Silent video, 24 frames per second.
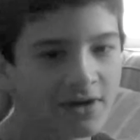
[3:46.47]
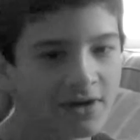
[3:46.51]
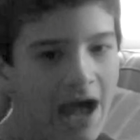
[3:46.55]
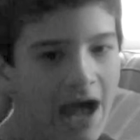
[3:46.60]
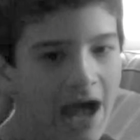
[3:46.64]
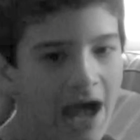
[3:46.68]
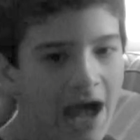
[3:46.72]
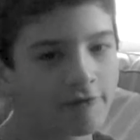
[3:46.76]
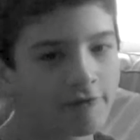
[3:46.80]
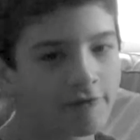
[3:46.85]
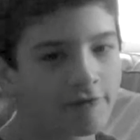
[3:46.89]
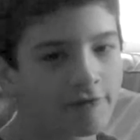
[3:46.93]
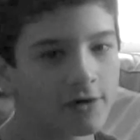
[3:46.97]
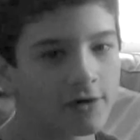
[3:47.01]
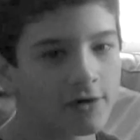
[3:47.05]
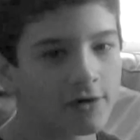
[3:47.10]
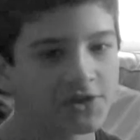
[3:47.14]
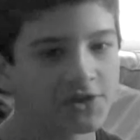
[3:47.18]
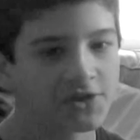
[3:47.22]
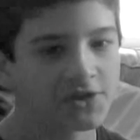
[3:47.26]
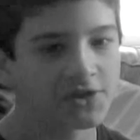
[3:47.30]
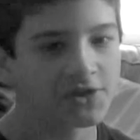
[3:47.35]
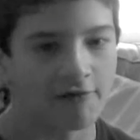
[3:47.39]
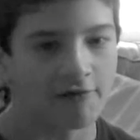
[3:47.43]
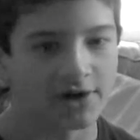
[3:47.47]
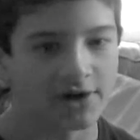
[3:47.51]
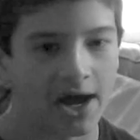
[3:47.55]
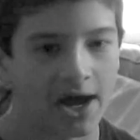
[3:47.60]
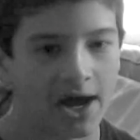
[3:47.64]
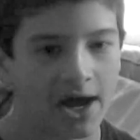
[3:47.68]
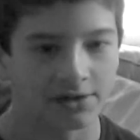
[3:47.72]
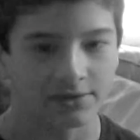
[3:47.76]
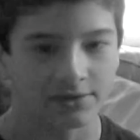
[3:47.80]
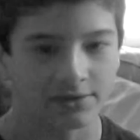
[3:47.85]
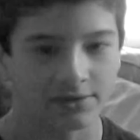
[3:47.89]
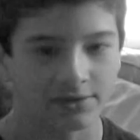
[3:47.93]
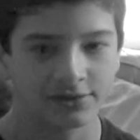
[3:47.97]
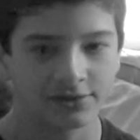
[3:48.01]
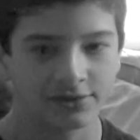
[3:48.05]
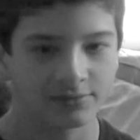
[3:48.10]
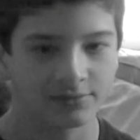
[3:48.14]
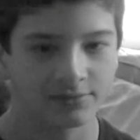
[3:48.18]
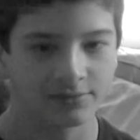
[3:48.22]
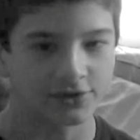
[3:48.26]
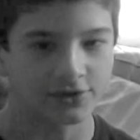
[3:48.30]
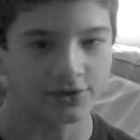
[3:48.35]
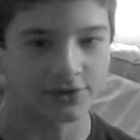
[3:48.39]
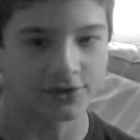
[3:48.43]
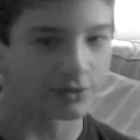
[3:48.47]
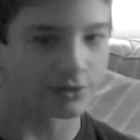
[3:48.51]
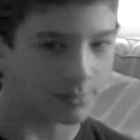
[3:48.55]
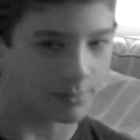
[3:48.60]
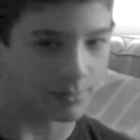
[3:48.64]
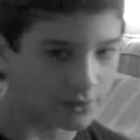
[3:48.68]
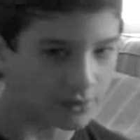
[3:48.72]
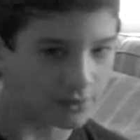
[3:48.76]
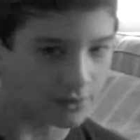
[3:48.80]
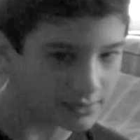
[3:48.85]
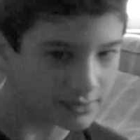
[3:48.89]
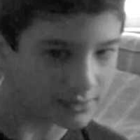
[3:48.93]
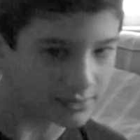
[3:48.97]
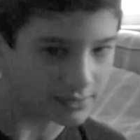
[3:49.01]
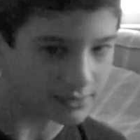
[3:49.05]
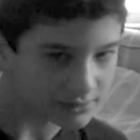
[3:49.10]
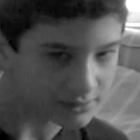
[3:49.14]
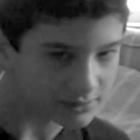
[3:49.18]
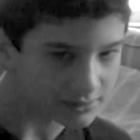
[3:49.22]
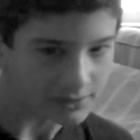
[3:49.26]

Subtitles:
Africa for the Afrikaners, which were the Boers.